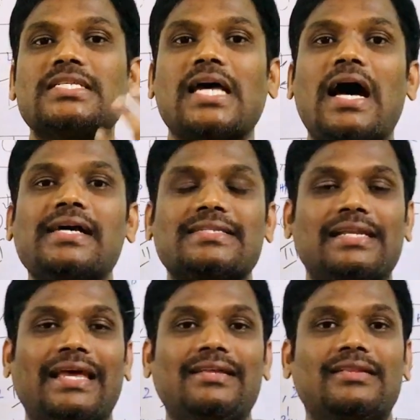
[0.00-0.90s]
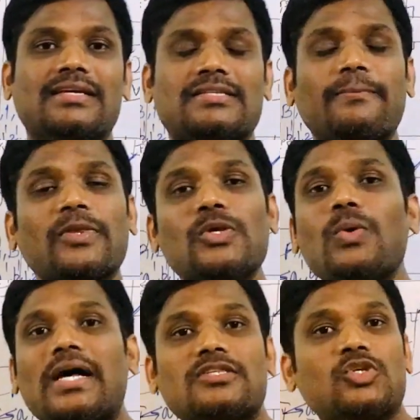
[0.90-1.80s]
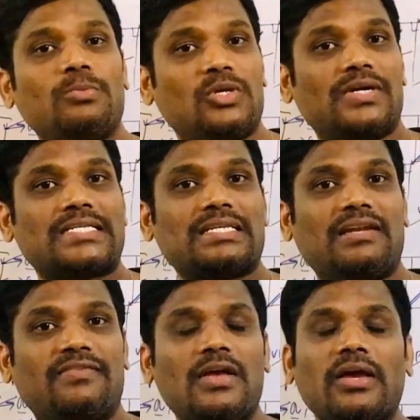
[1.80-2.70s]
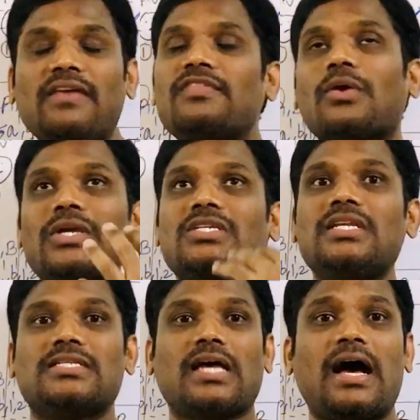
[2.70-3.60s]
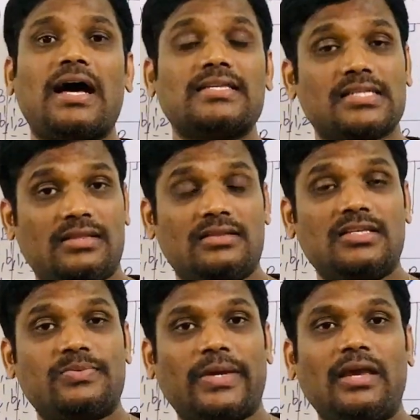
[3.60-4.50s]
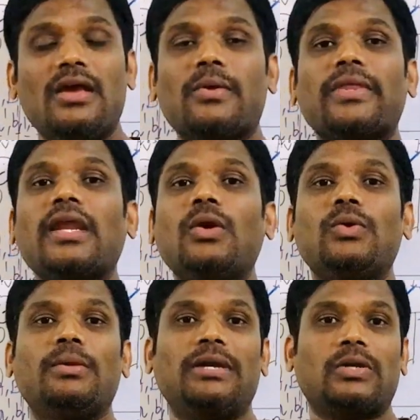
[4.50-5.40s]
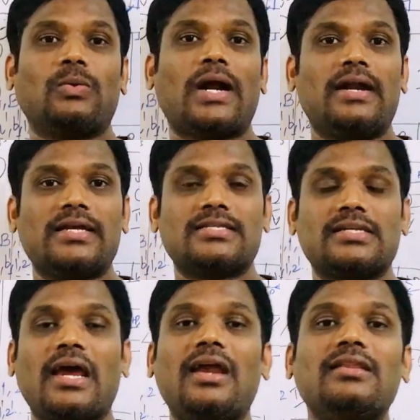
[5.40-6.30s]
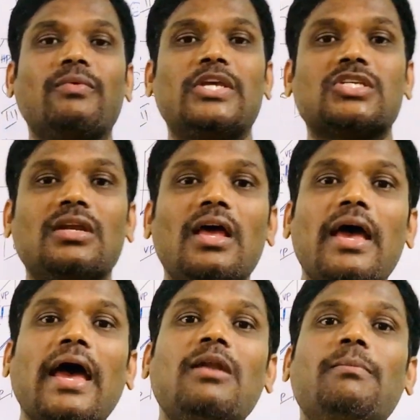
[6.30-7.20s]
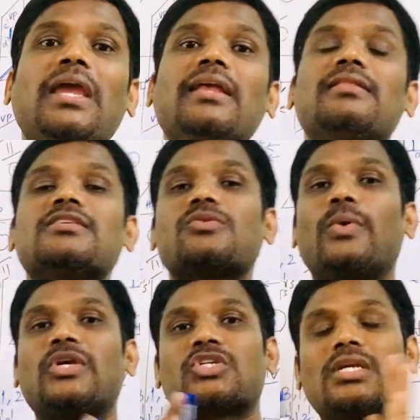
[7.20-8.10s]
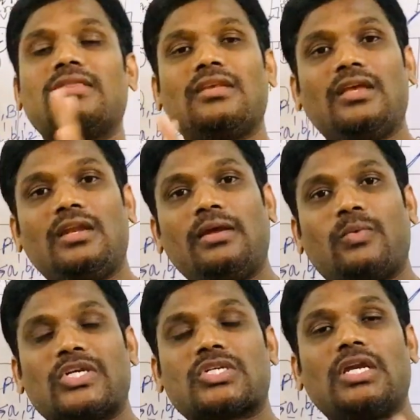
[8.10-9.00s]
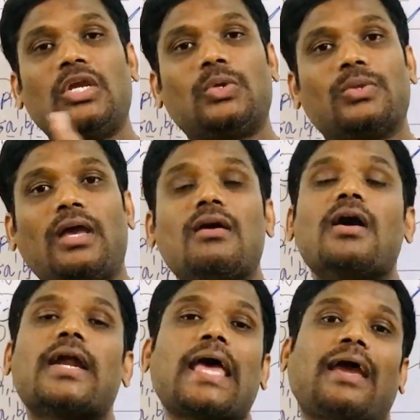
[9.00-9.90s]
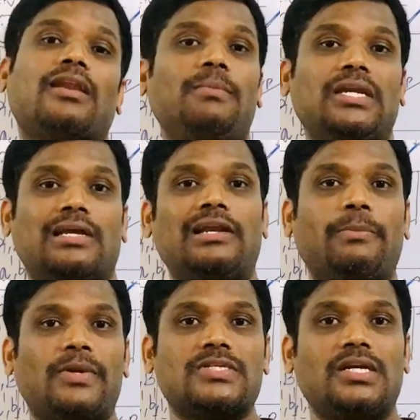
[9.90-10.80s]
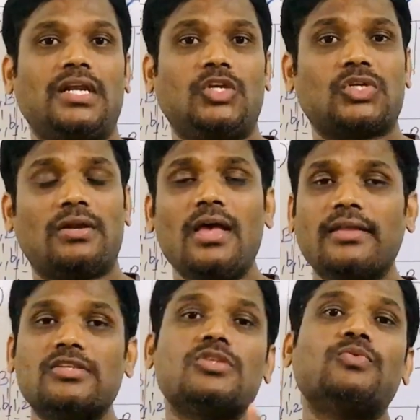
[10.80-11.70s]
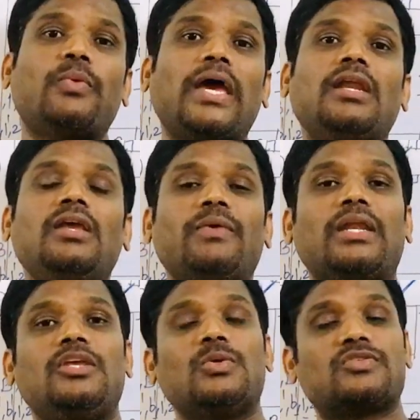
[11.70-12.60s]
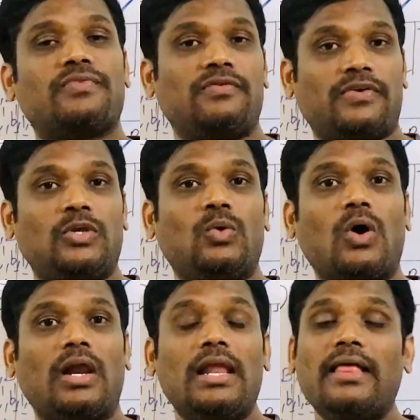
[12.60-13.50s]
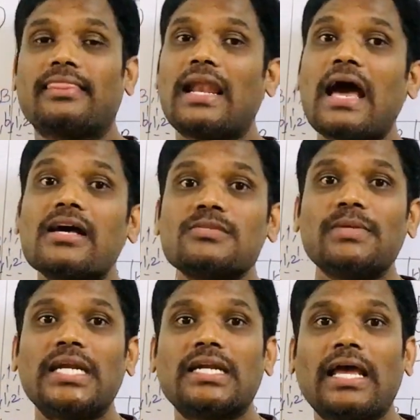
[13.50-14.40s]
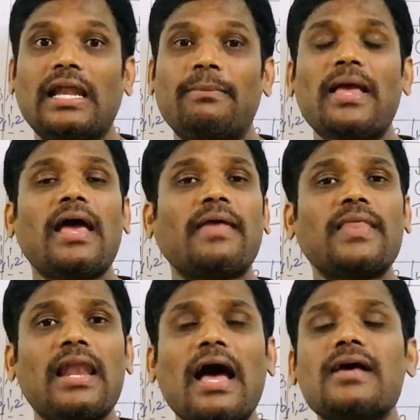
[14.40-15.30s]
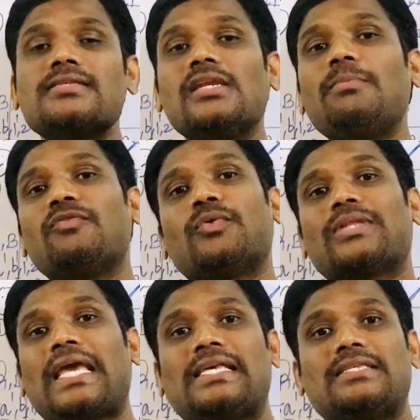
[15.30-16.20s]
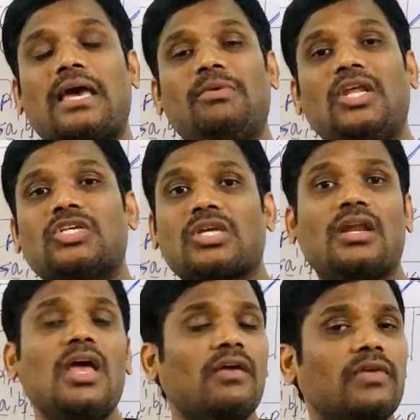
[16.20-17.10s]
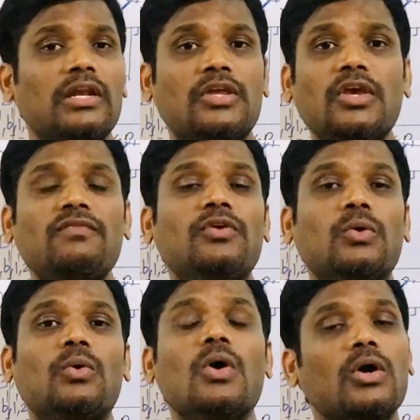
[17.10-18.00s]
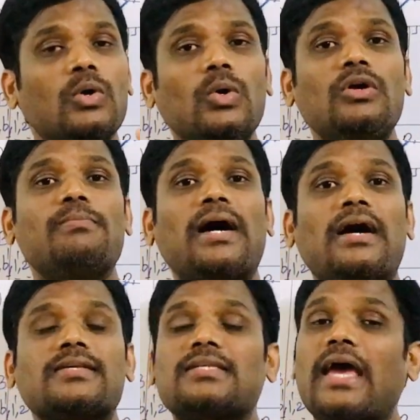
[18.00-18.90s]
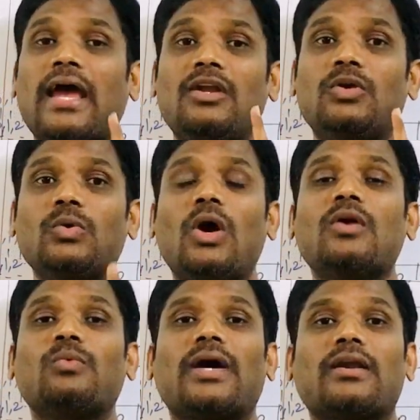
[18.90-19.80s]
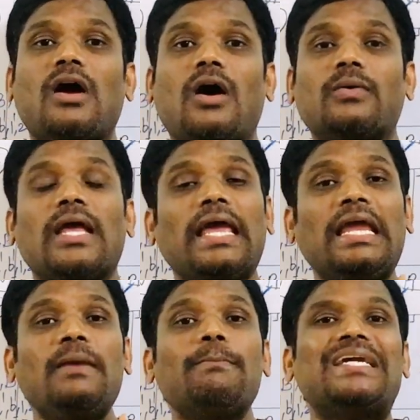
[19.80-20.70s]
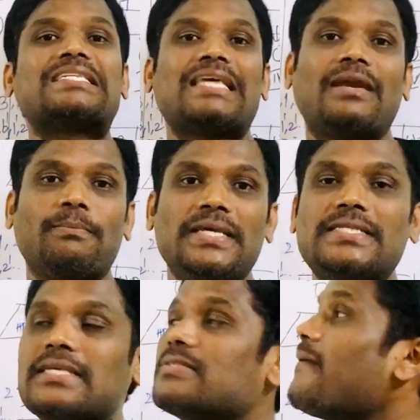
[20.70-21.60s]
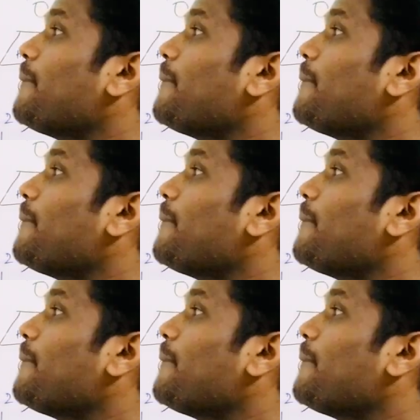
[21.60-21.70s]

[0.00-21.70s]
is asked like this, you assume yourself, if the question is asked in this way, whether I could be able to understand the question and make this question theory question into the diagrammatical representation. This is very useful for you all. The last minute help and the last day before the examination will give you good marks, and do not work out in bits and pieces.